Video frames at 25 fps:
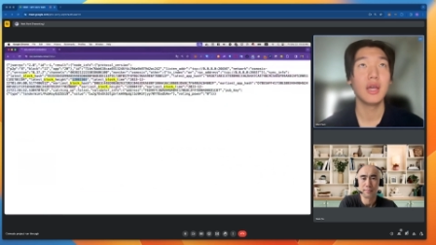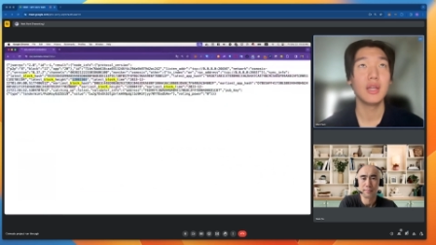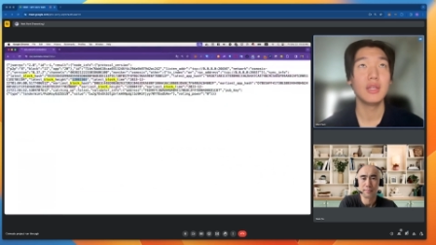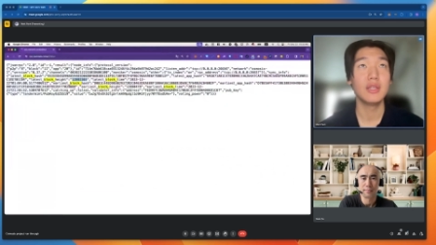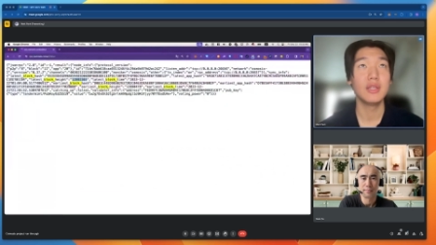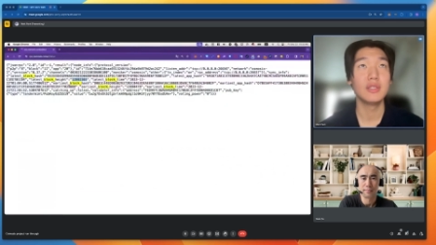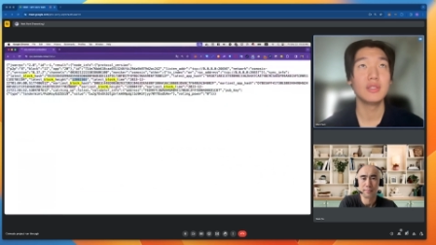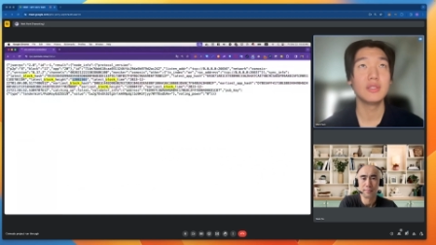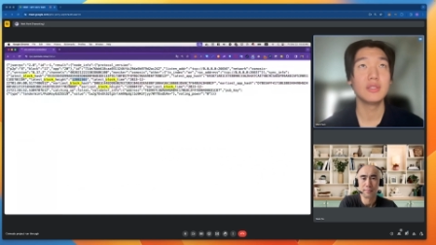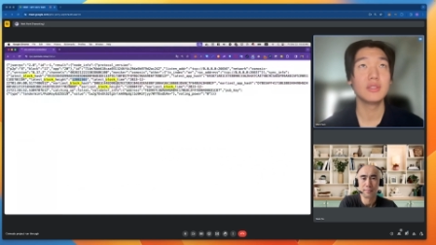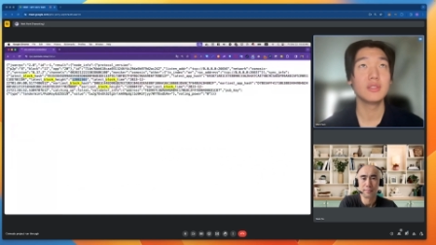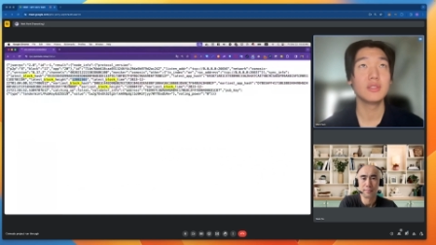
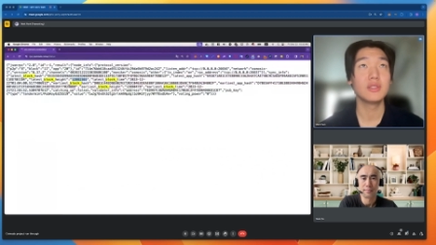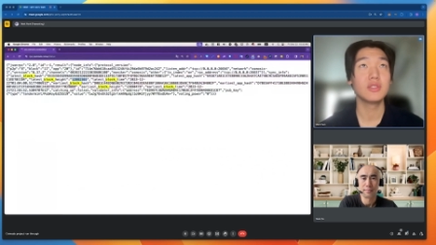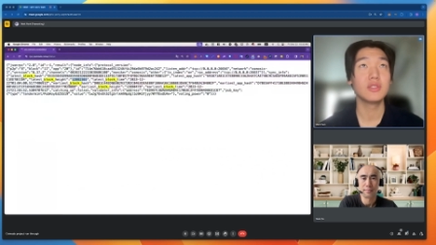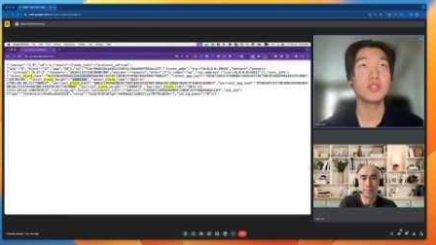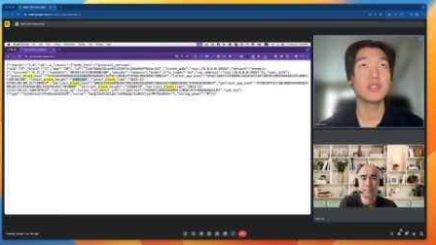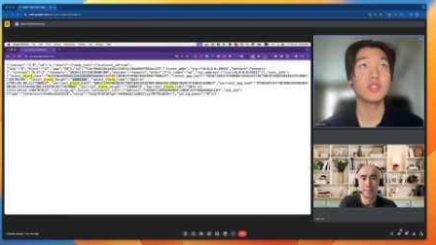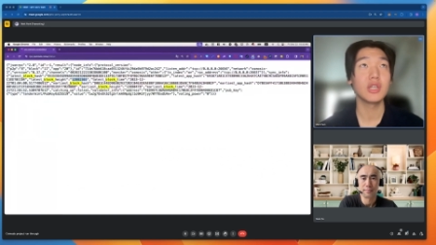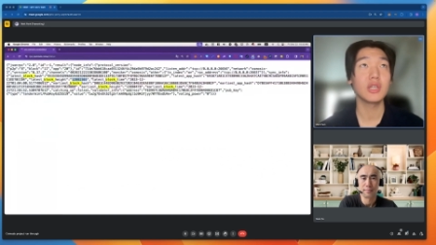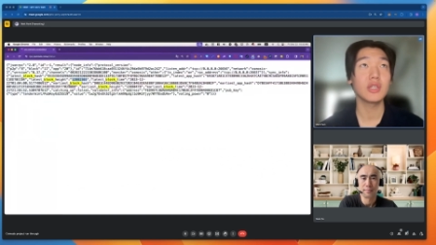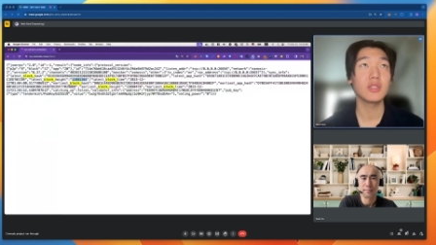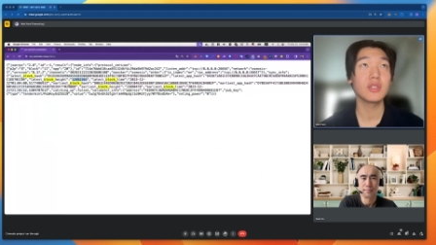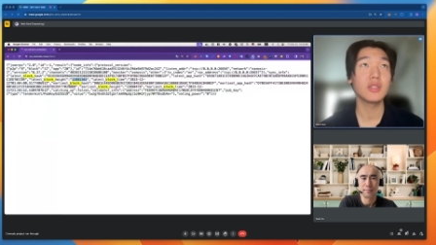and then
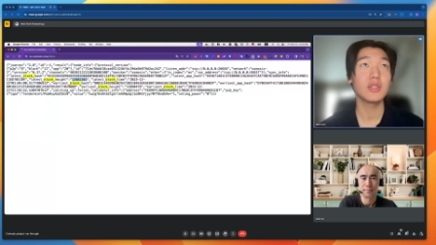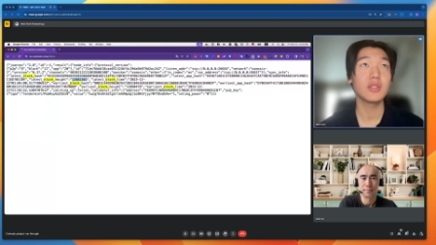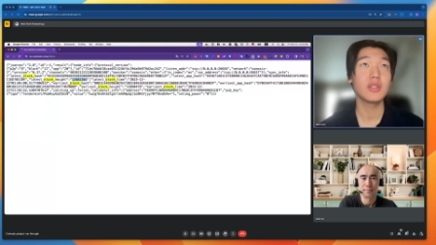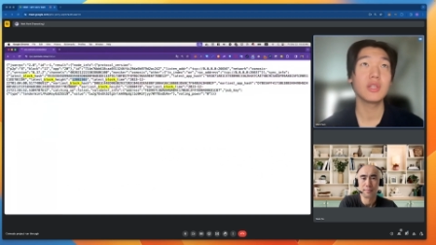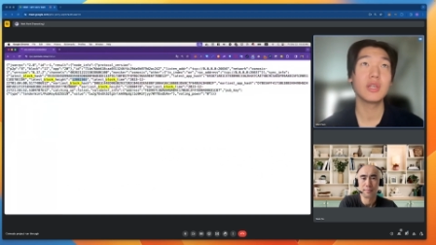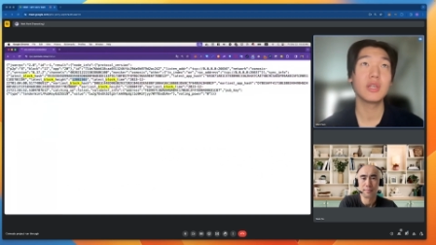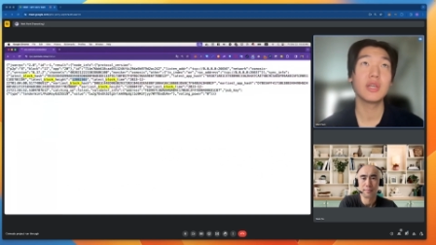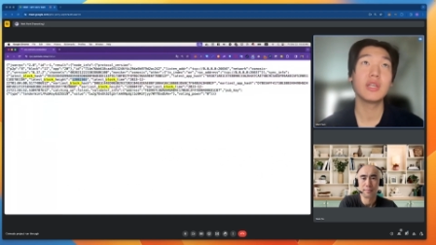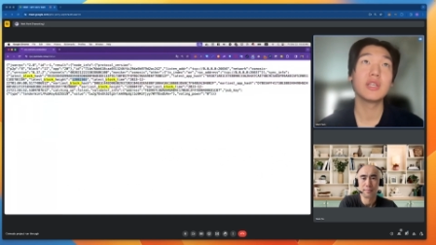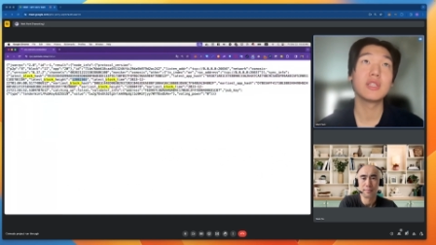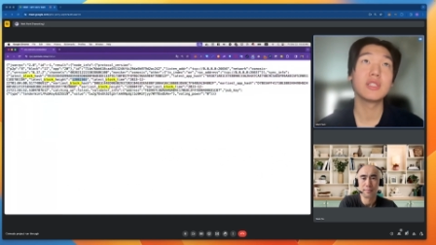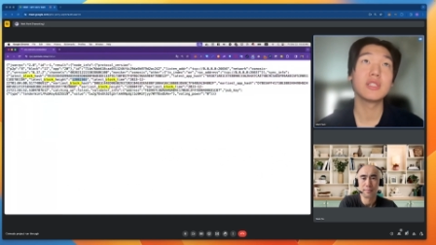check
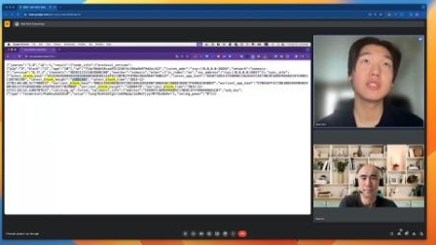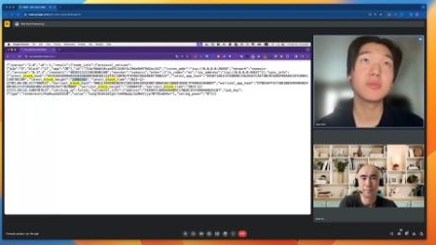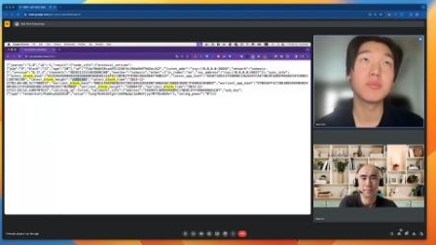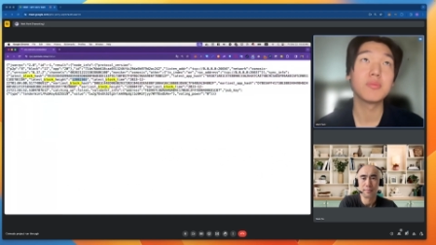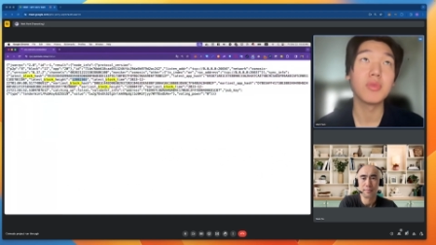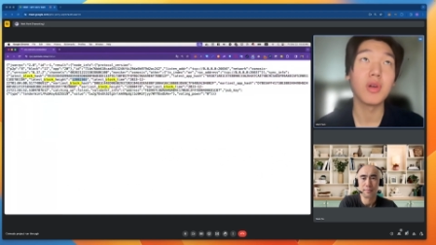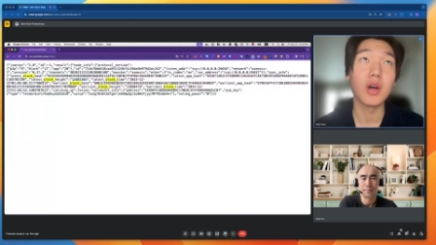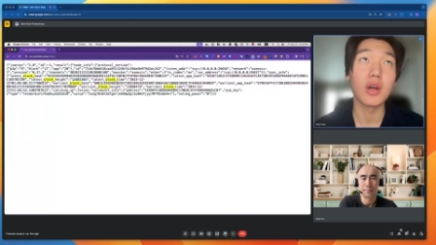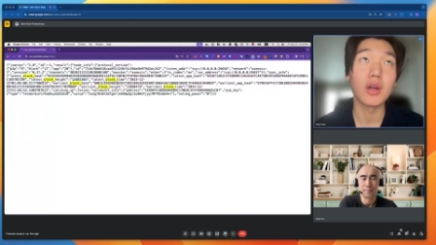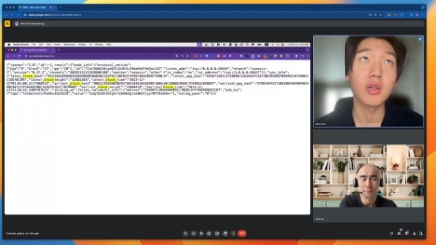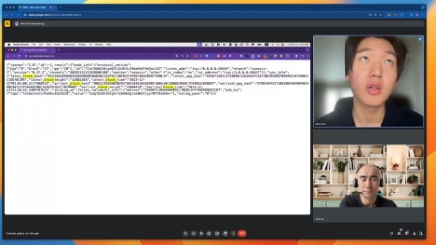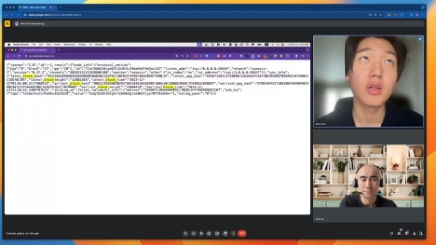the
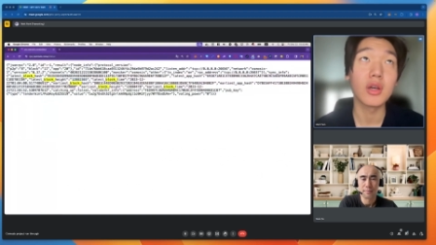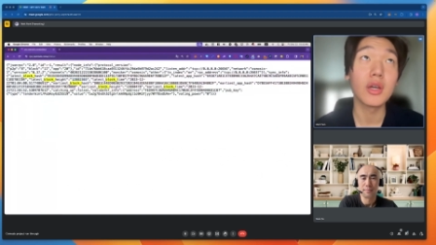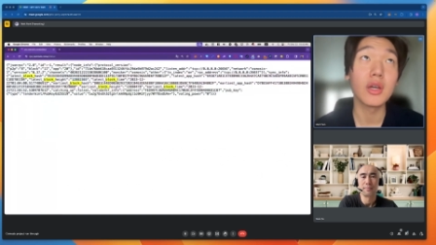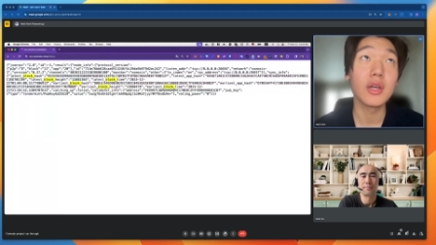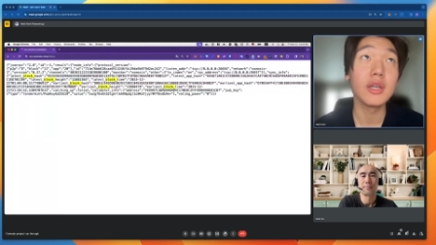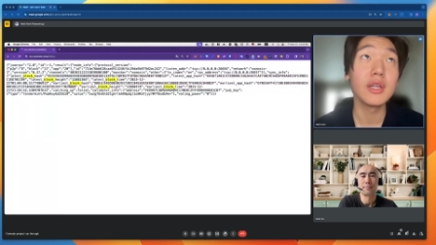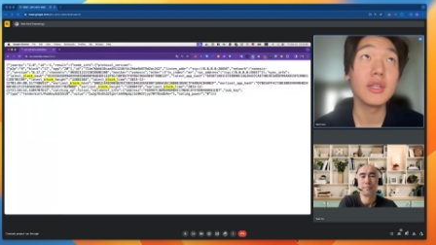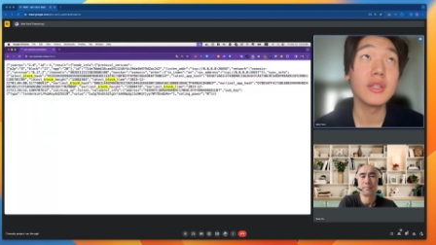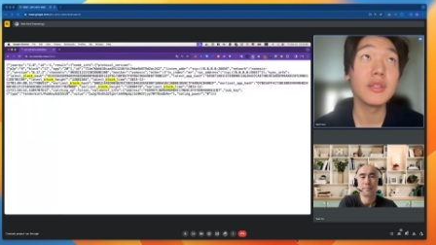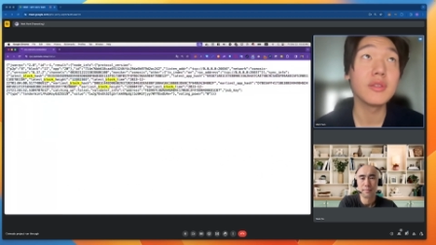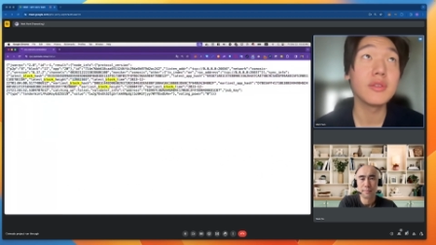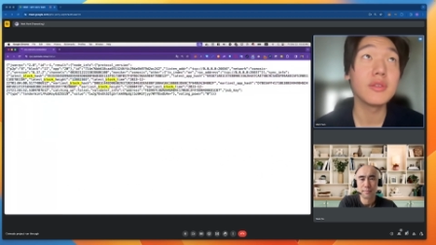latest block
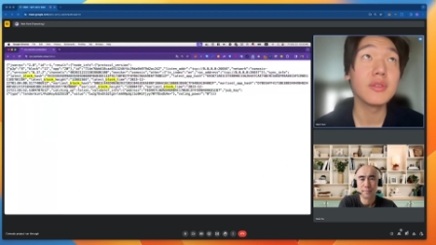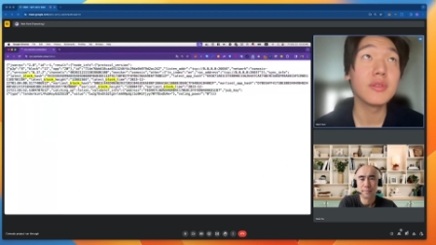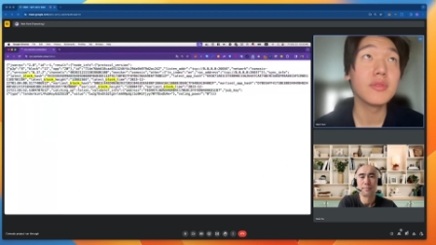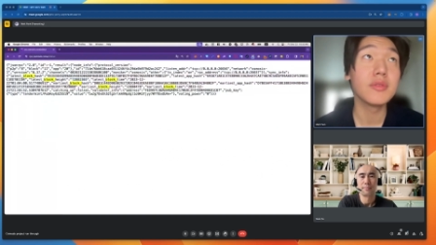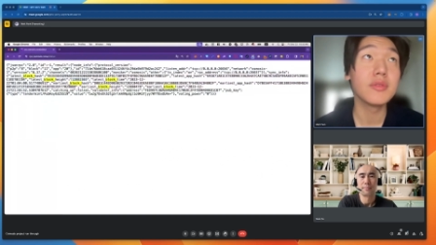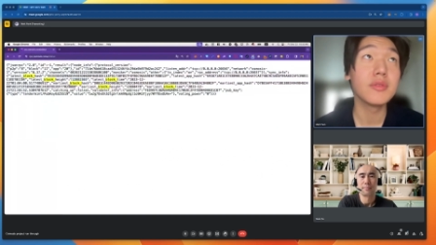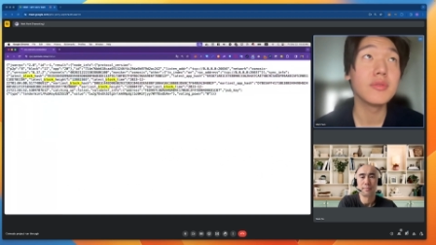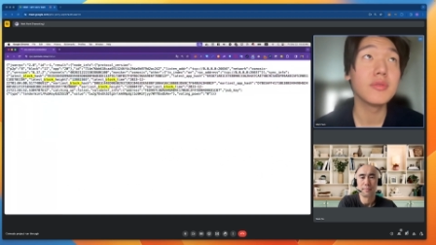height,